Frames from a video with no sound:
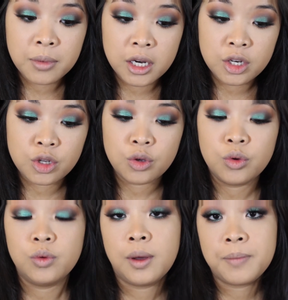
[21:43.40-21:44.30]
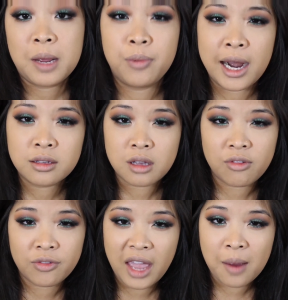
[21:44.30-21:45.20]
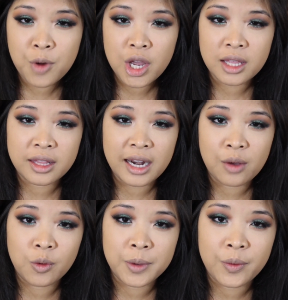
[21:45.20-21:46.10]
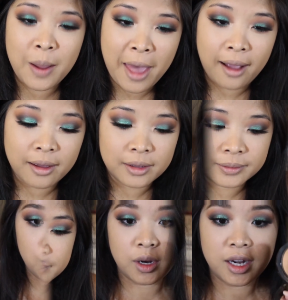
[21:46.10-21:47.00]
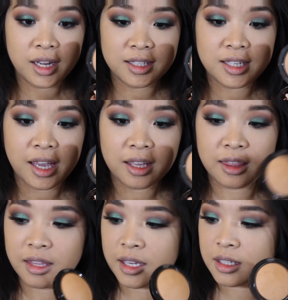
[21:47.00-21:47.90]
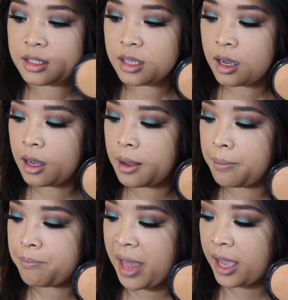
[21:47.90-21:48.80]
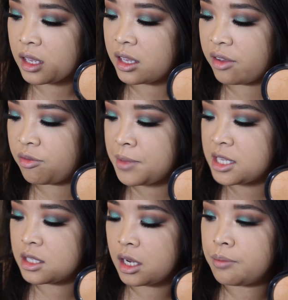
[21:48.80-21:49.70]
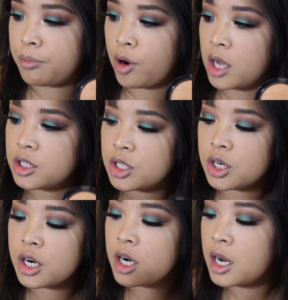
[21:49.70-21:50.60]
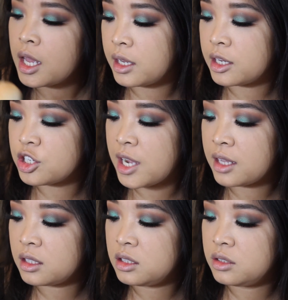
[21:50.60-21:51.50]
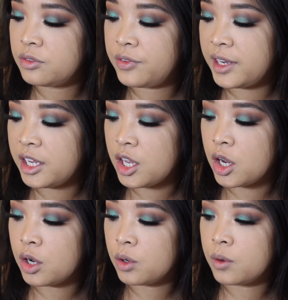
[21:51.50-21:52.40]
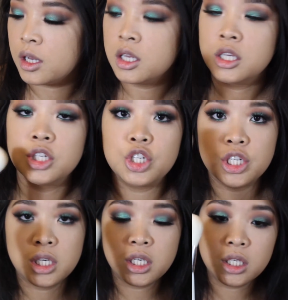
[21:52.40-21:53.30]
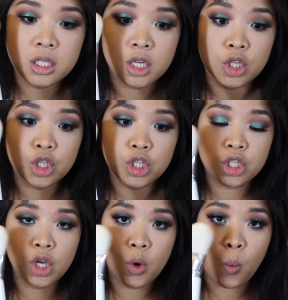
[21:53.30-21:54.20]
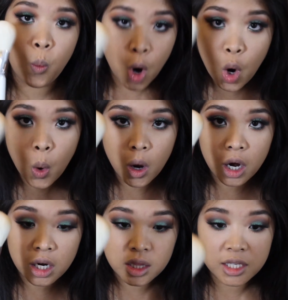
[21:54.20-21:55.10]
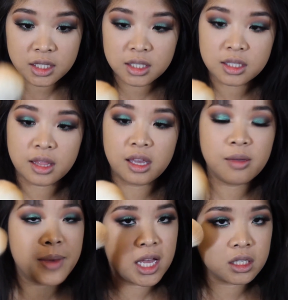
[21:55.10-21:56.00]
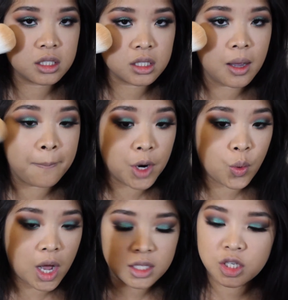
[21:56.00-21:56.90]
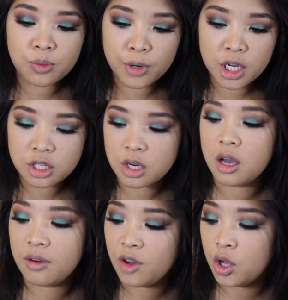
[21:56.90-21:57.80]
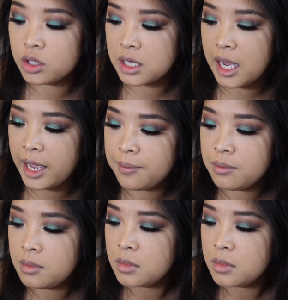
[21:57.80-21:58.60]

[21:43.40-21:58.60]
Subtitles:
I'm gonna do my brows off of camera and then I will be right back. So we're gonna take this MAC Give Me Sun bronzer. In Jaclyn's video, she swore this is the best bronzer brush of all time.